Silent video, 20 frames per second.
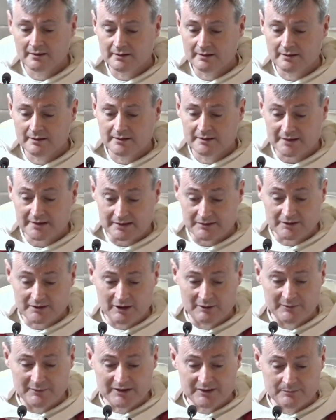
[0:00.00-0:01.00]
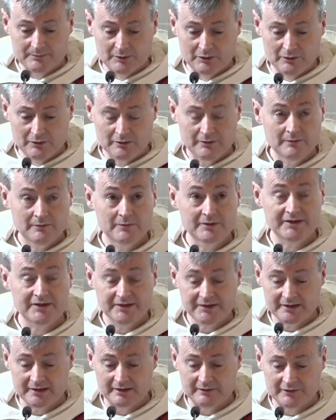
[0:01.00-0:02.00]
St. Thomas More was the
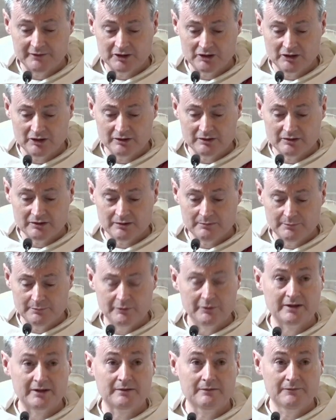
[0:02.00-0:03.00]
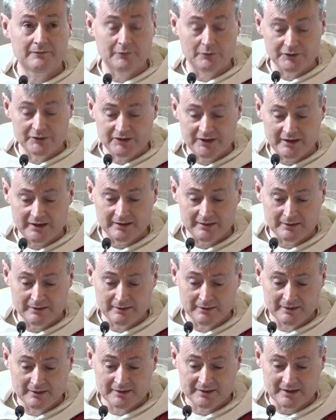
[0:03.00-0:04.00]
son of a judge born in
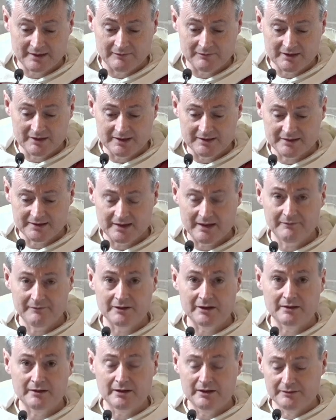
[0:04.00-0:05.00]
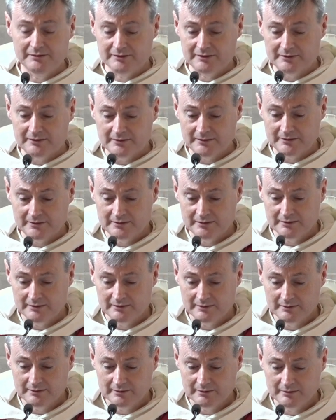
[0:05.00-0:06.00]
1477 in London,
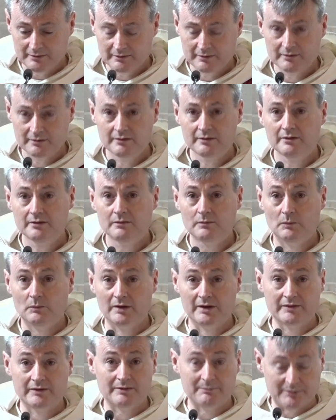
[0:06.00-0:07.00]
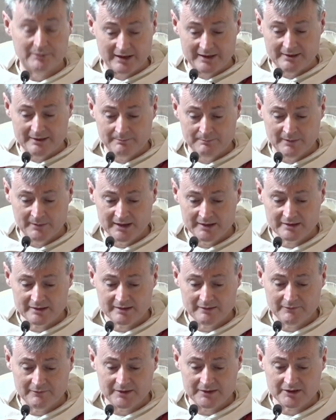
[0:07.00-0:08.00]
one of the brilliant minds
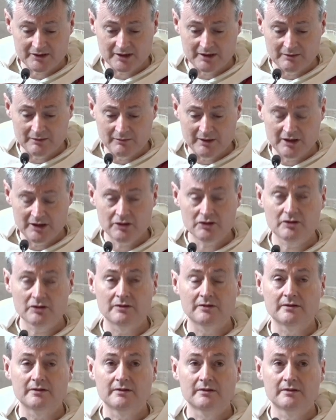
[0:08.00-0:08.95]
of his generation.